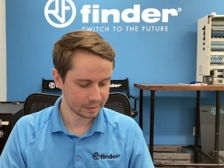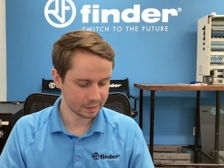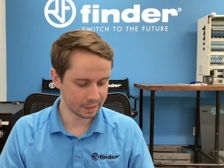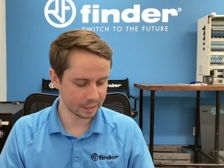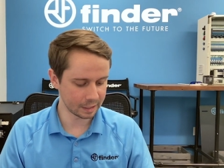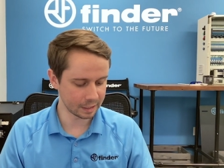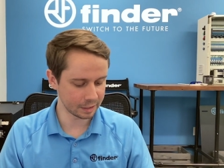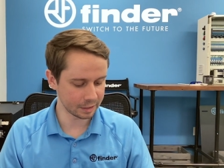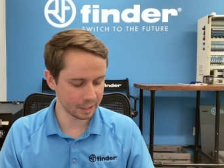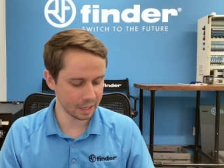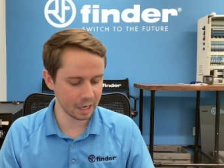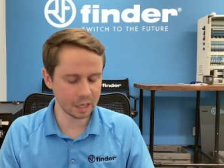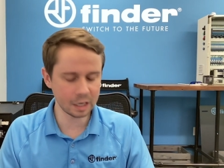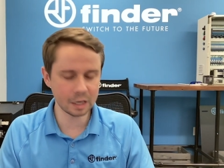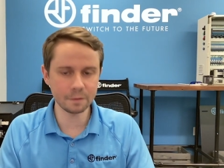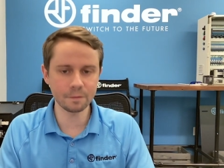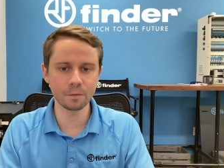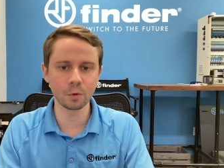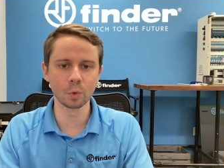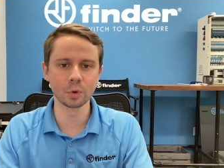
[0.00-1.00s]
Uh, the
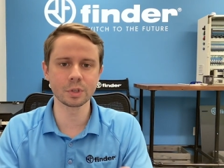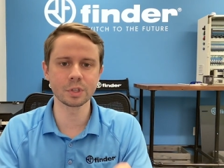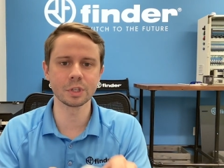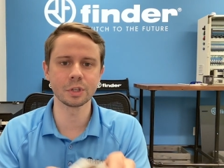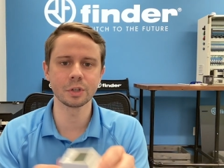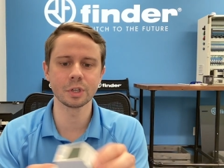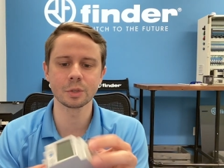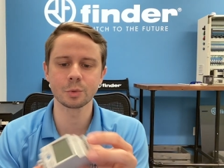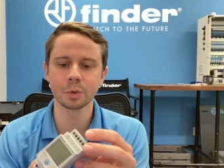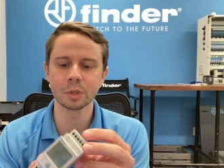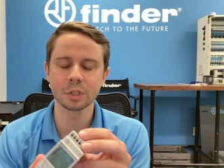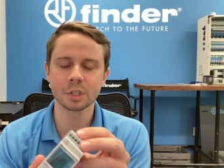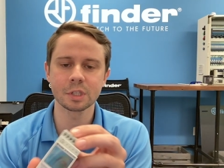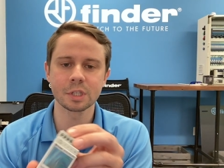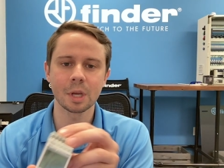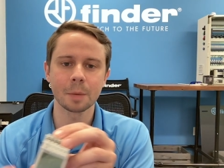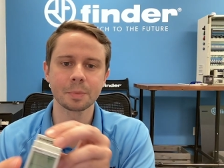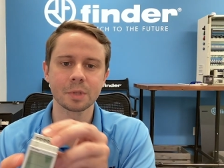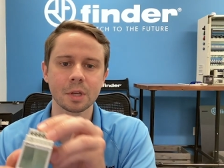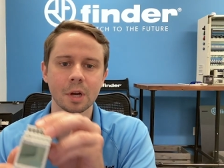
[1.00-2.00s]
84 series really
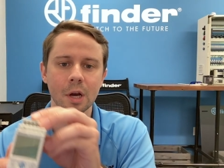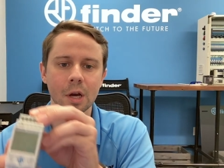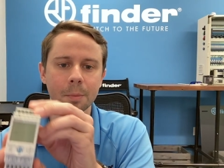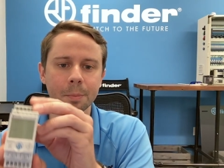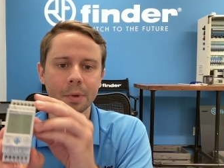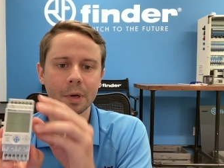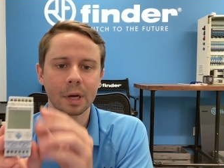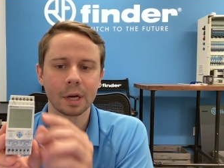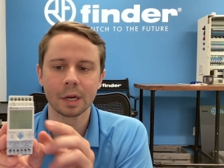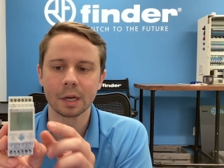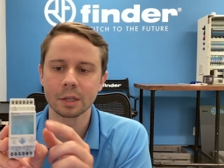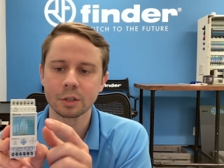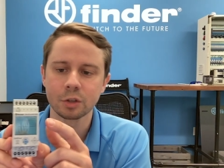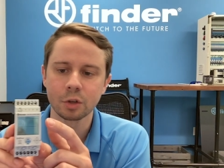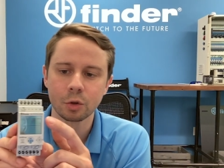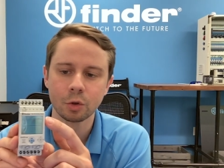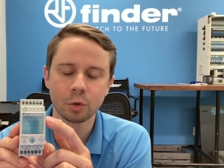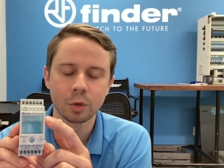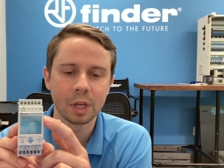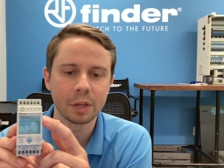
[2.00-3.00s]
steps it up. Uh, so
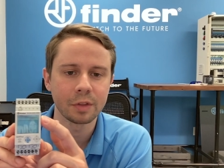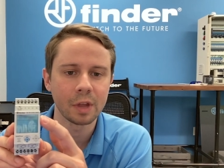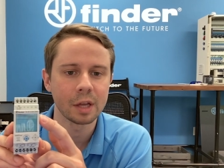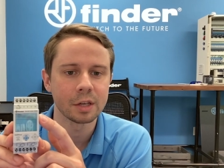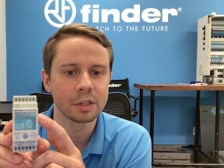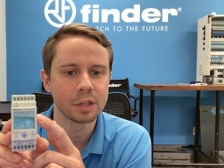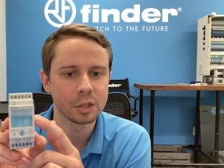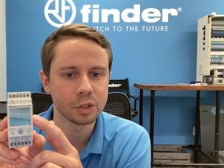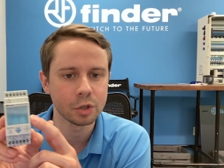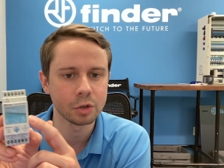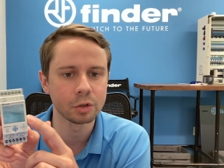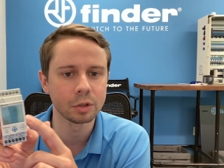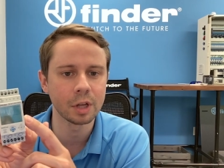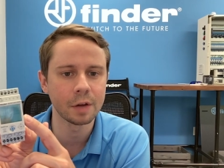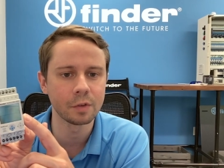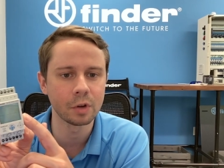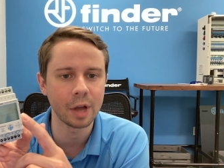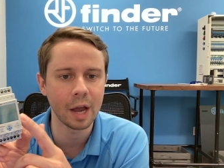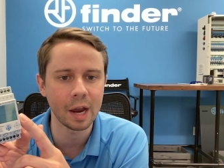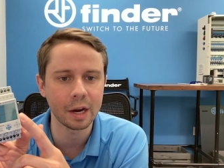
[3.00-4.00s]
you get that digital
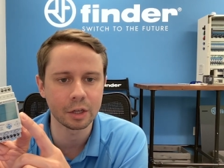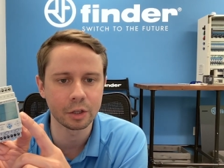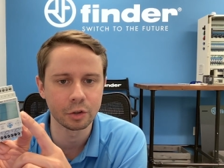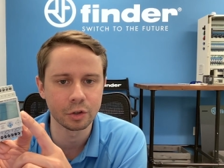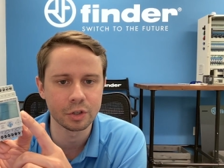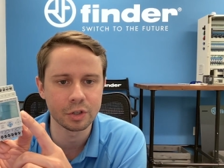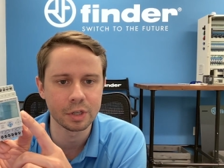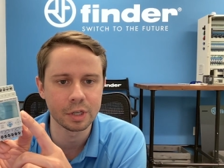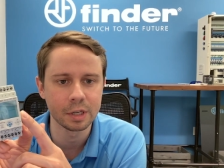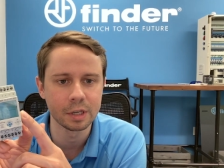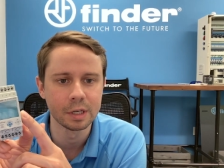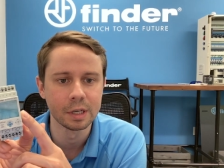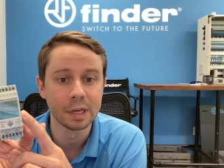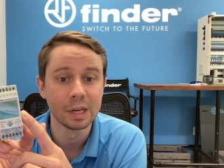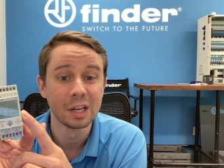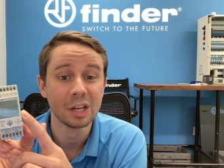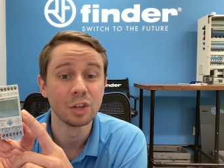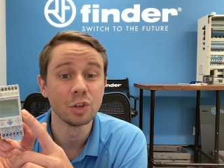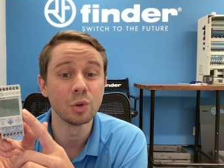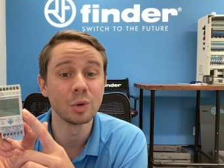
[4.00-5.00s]
level accuracy,
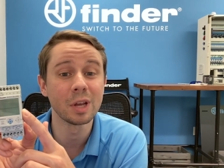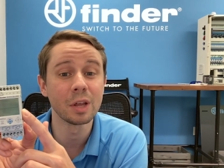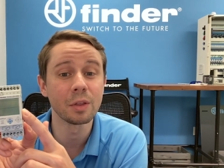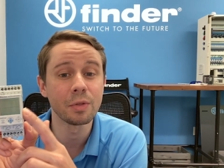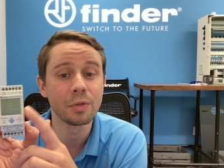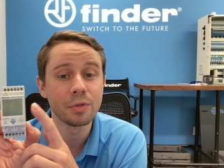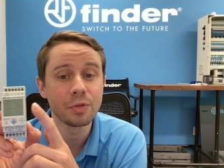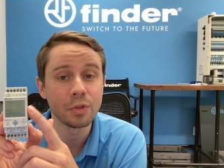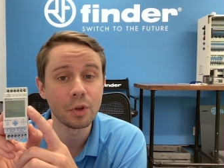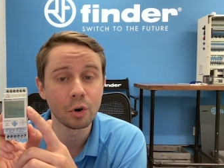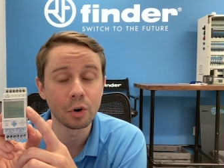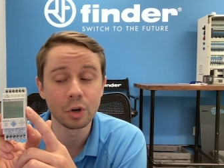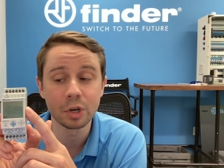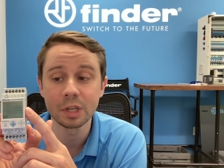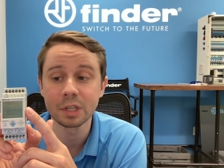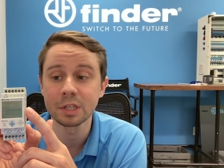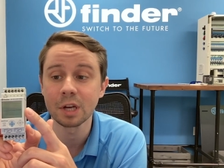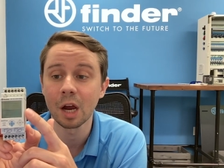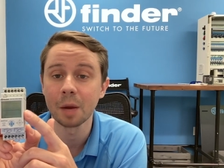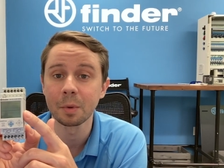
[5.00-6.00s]
you get
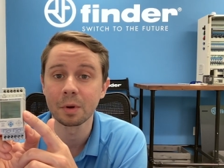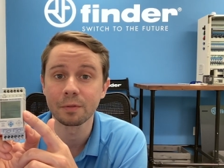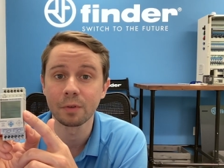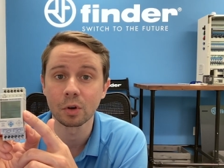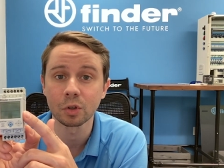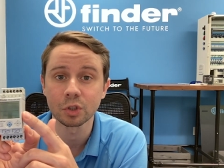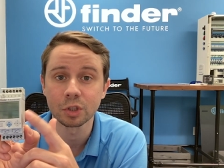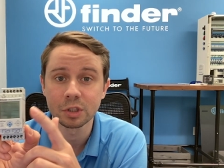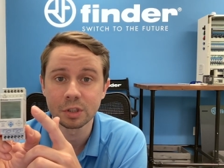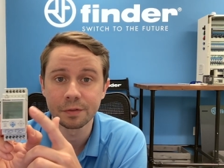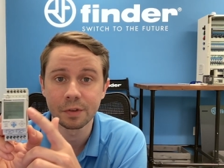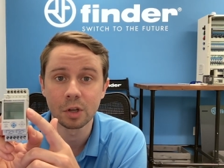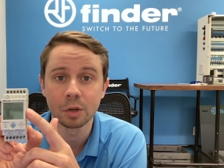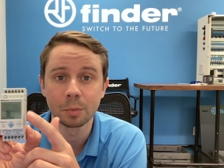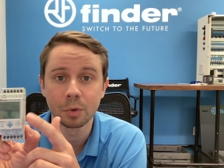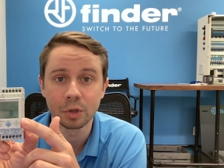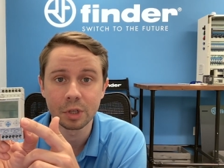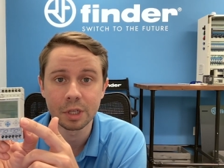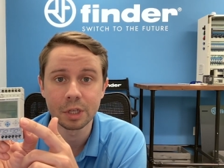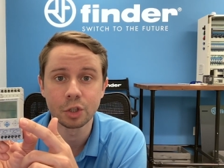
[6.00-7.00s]
30 timing functions
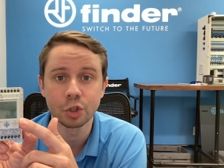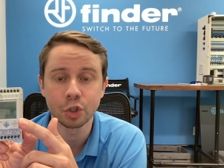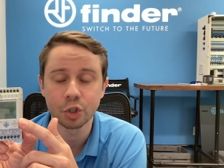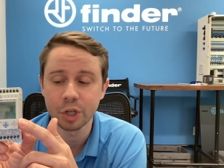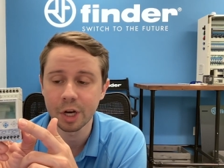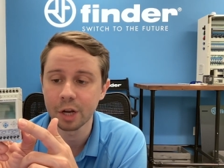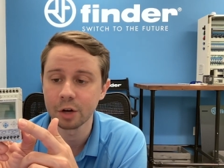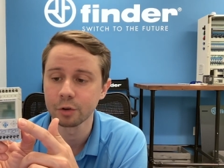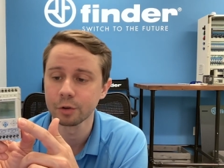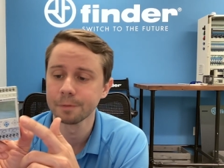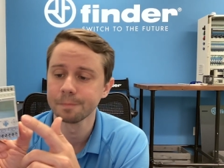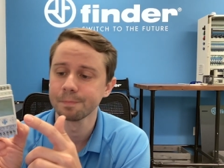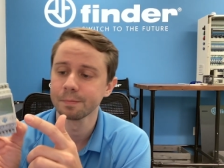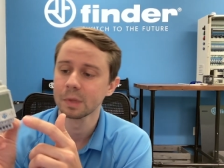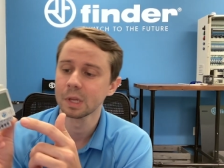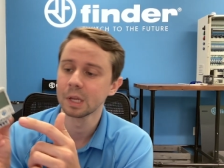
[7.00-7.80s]
available to each channel,